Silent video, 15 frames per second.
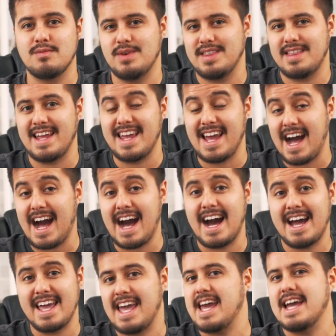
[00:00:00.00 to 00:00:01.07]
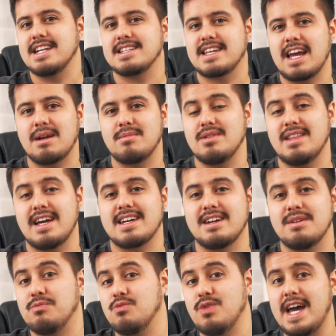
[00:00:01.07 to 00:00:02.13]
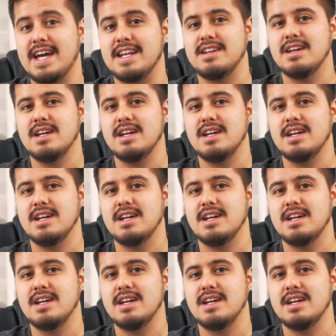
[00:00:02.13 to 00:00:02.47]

with a high-end camera like a Red,